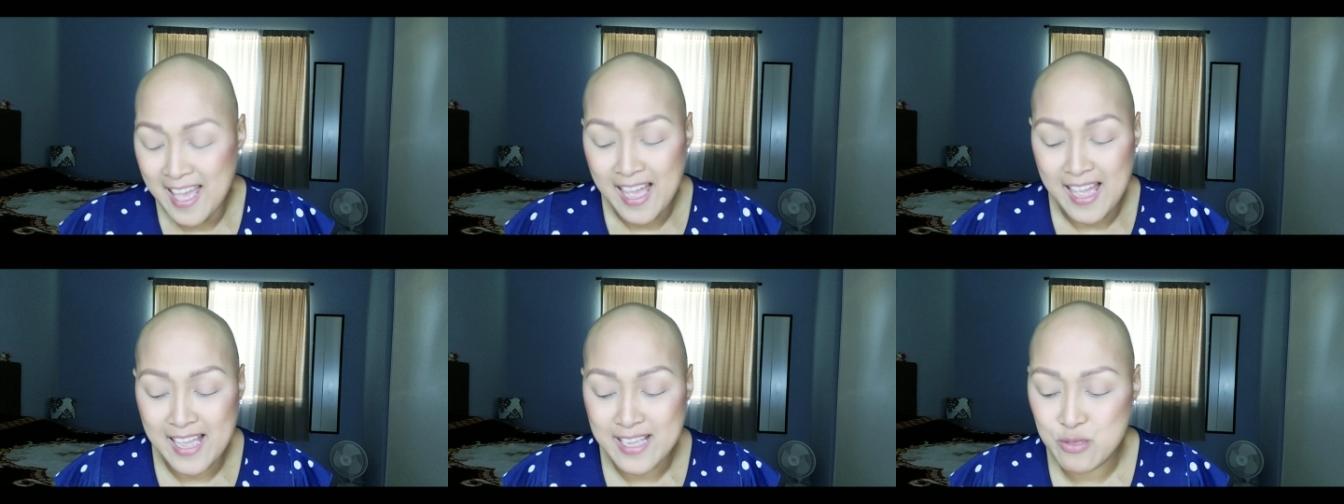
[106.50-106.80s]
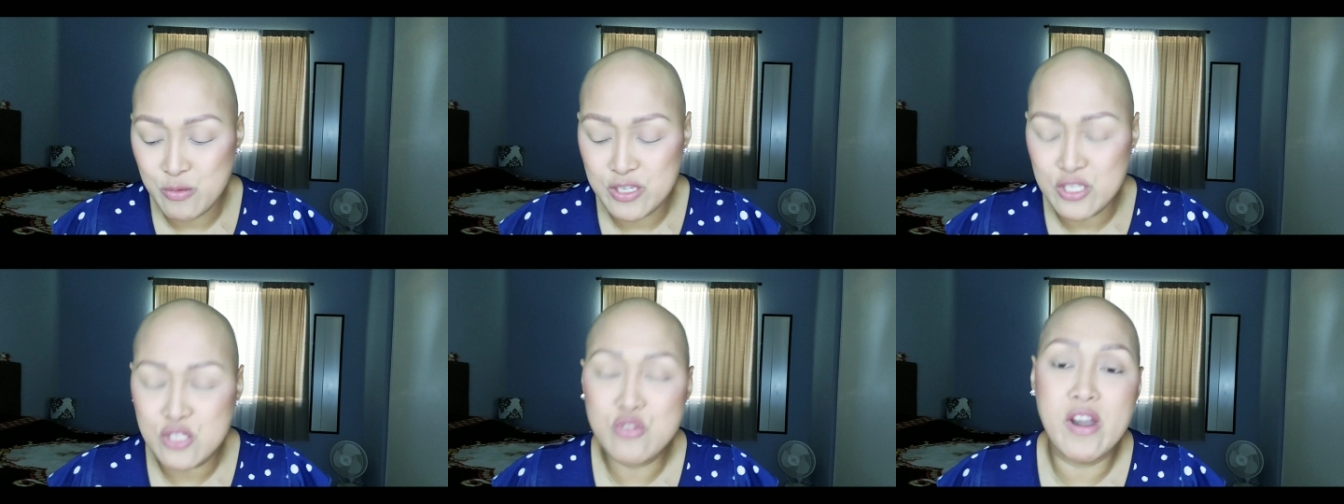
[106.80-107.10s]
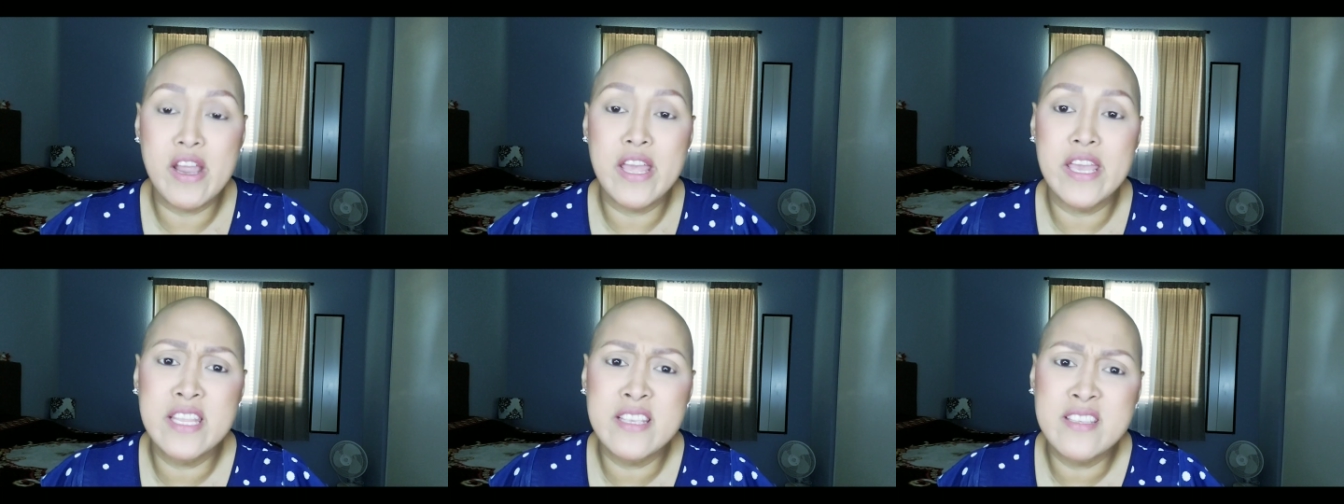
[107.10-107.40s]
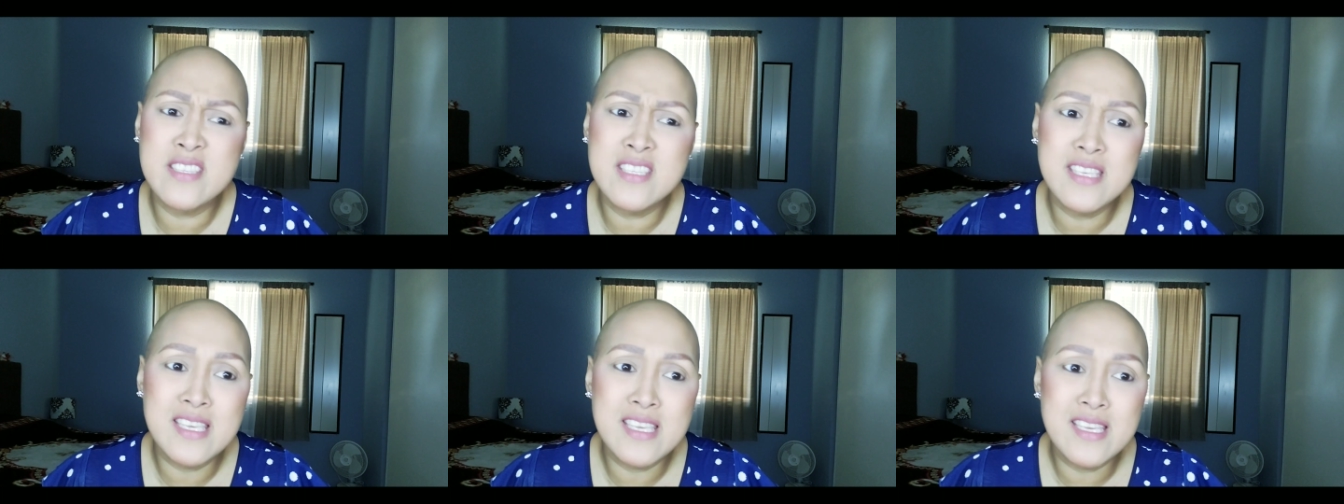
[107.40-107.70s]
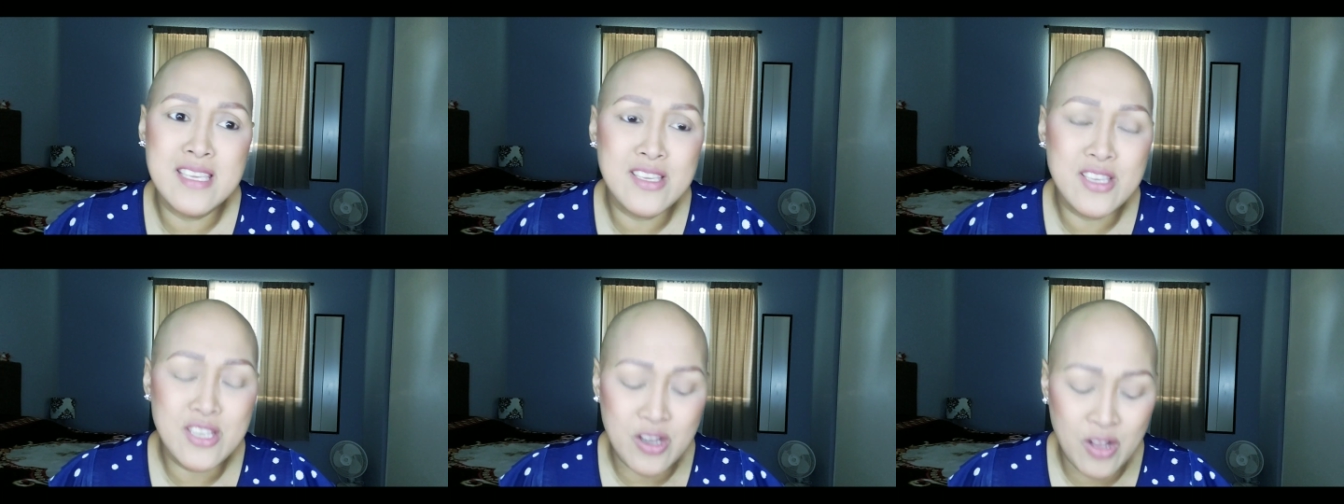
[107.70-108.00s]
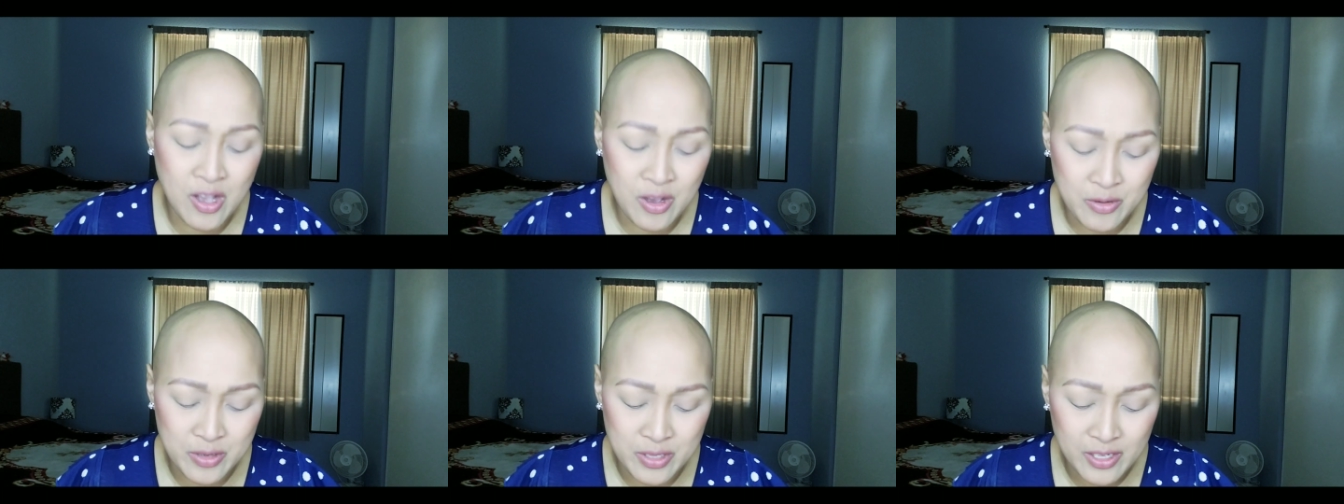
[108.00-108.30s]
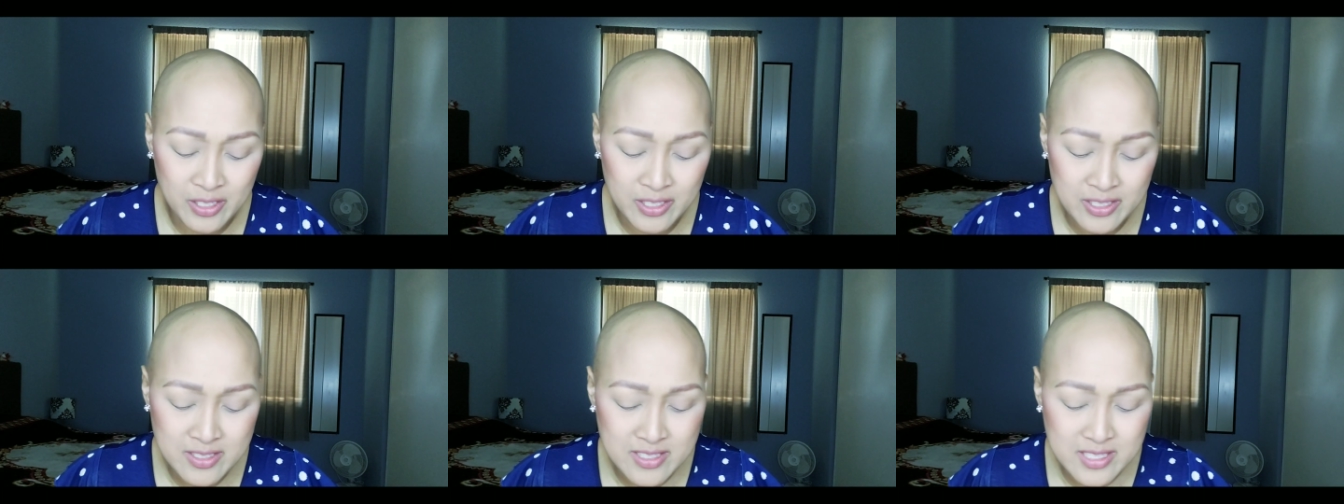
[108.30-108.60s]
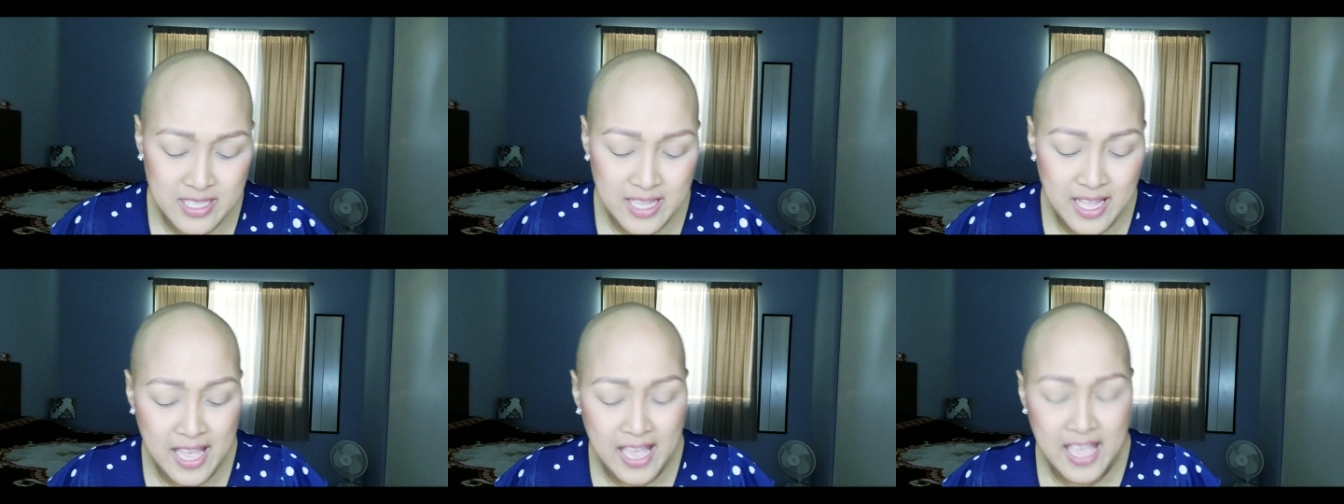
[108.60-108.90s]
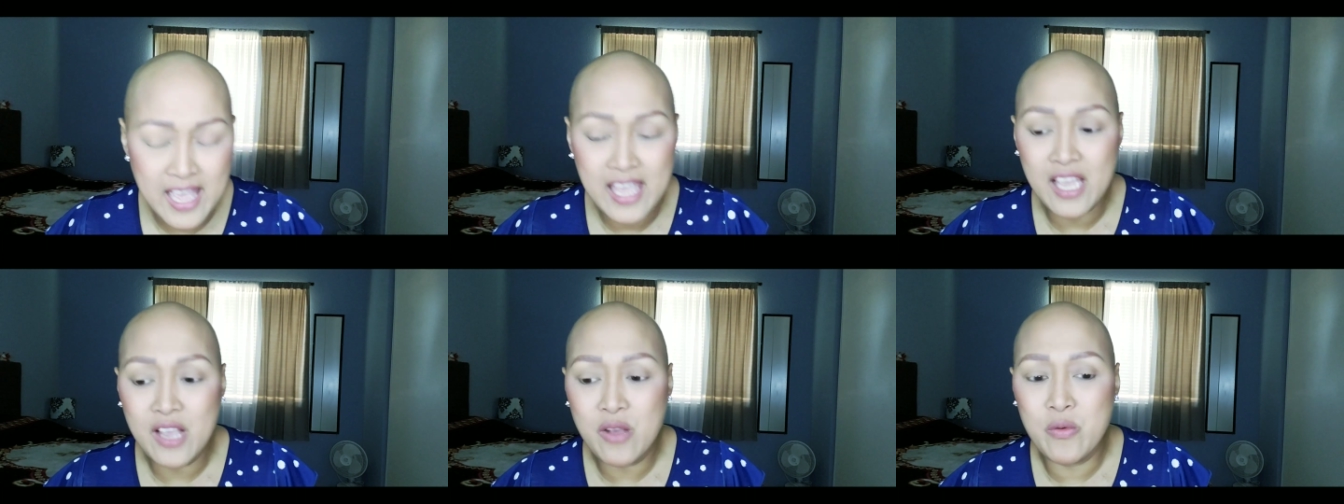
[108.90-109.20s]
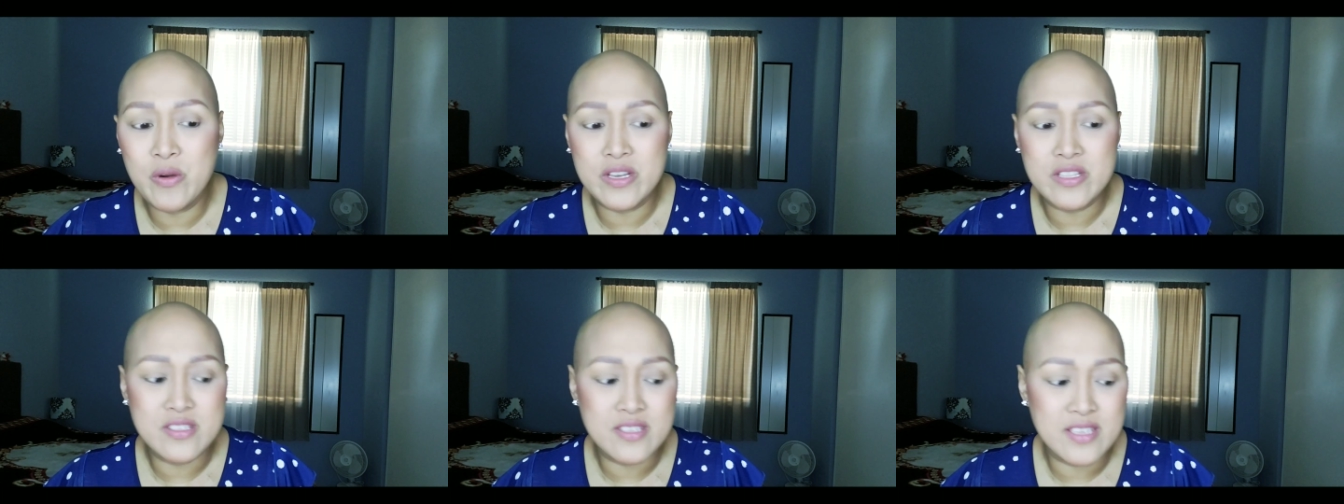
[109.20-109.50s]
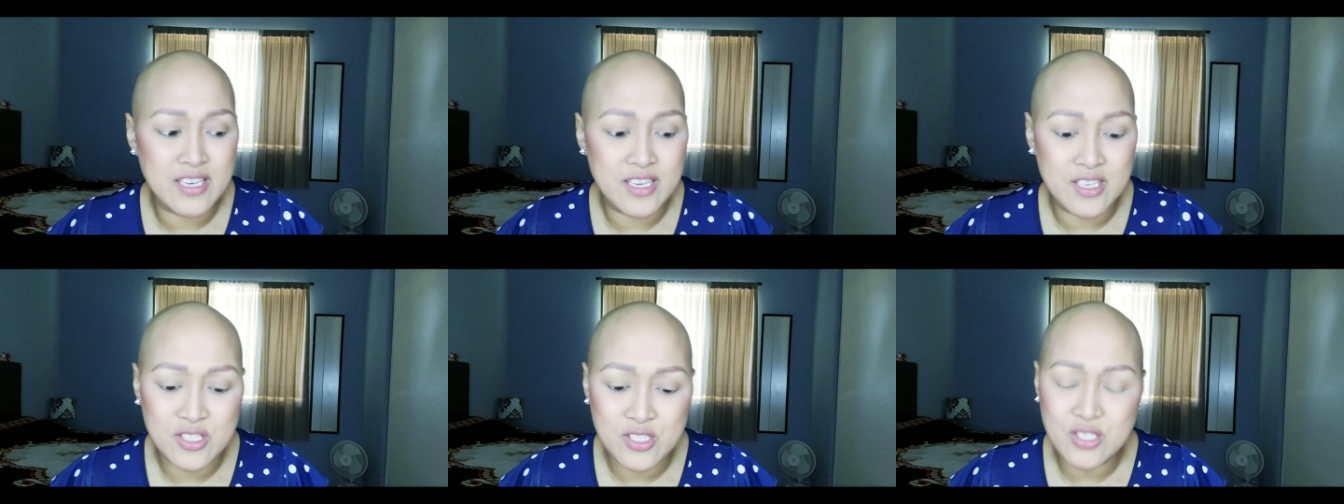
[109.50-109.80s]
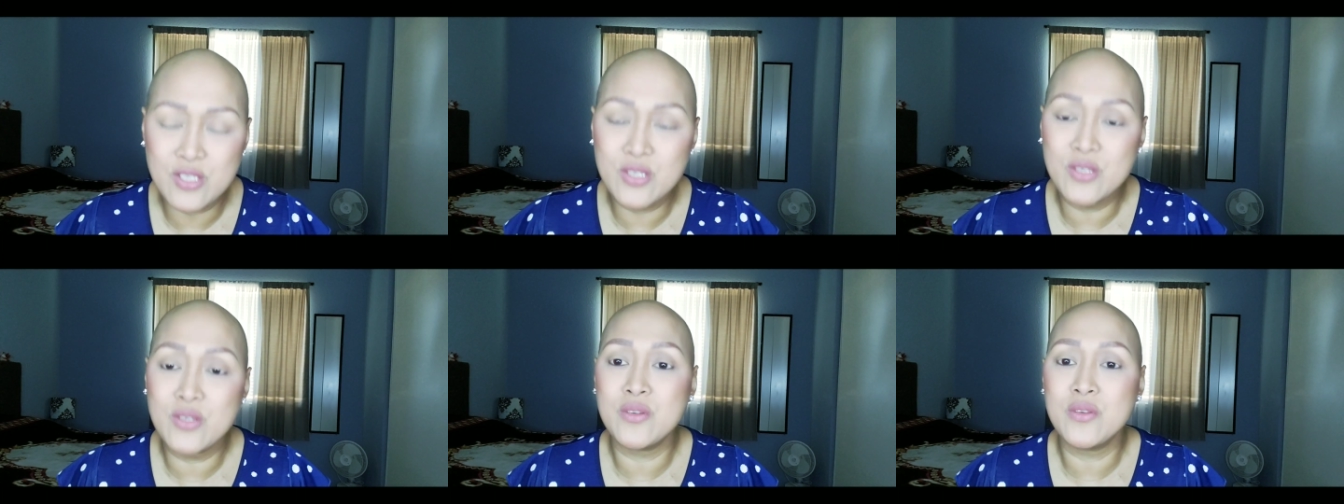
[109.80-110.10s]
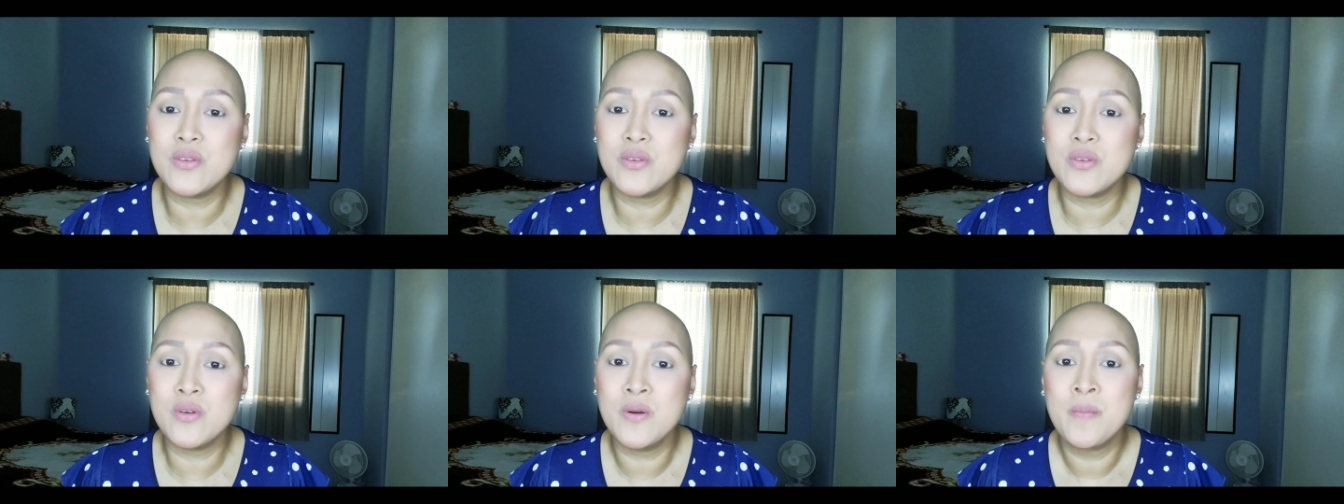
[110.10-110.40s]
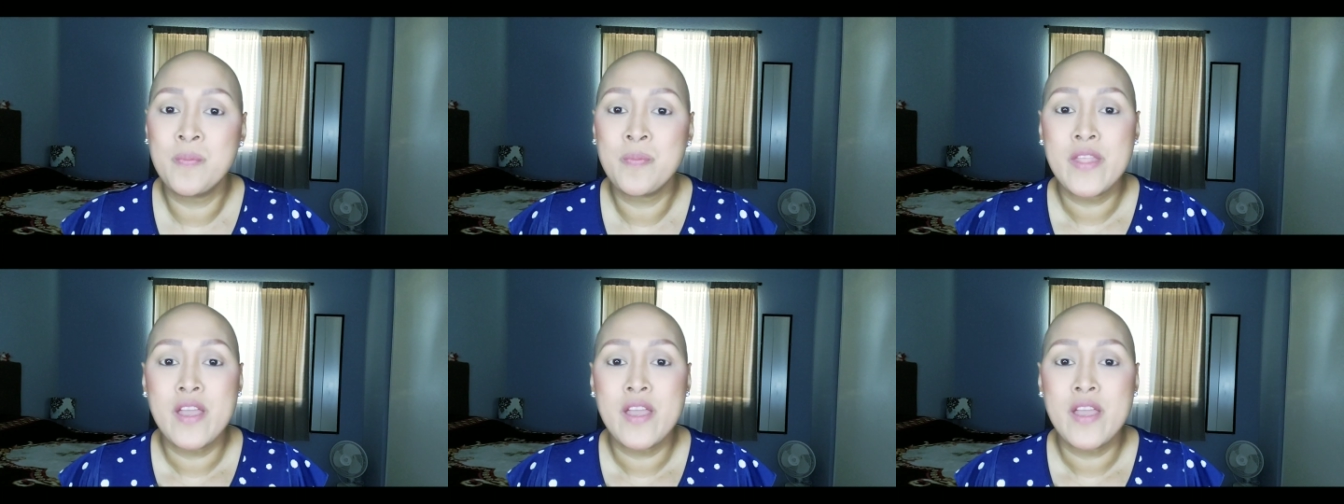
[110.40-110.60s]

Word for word: I just want to try it and see, you know, how it looks like, what it's going to do